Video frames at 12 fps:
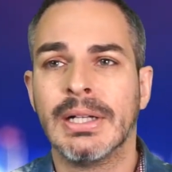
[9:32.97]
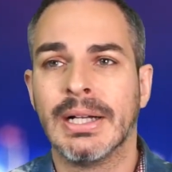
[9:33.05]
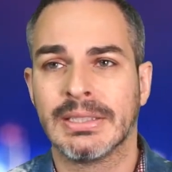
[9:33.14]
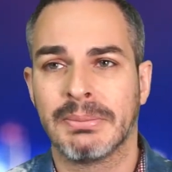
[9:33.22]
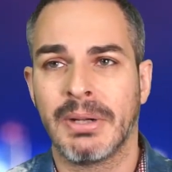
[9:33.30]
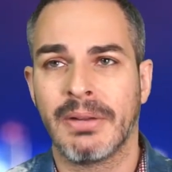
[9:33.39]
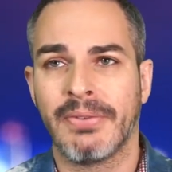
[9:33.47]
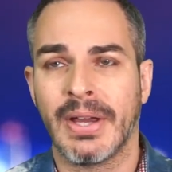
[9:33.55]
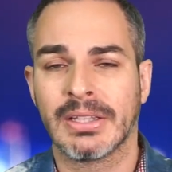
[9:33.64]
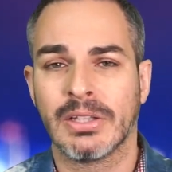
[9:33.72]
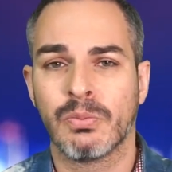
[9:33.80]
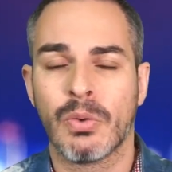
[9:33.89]
As a matter of
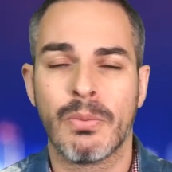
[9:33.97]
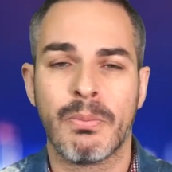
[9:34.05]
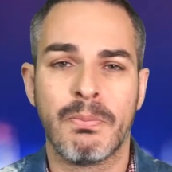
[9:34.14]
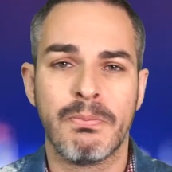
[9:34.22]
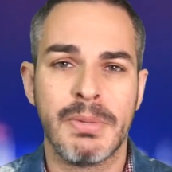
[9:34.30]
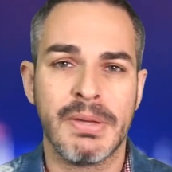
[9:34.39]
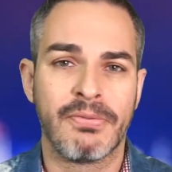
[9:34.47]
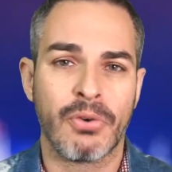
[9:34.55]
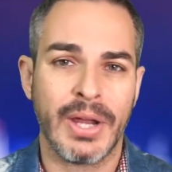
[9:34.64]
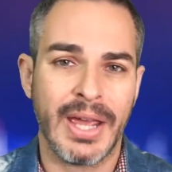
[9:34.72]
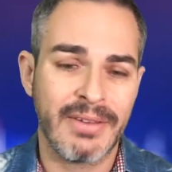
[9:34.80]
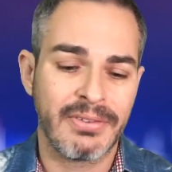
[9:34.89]
fact, it won't be
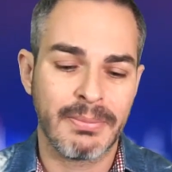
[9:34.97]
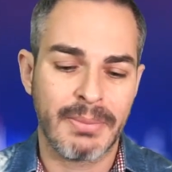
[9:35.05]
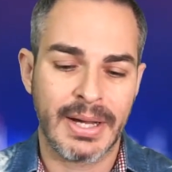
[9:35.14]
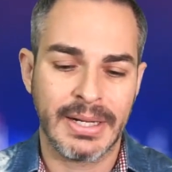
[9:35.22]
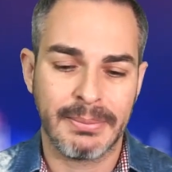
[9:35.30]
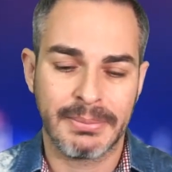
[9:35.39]
for everybody.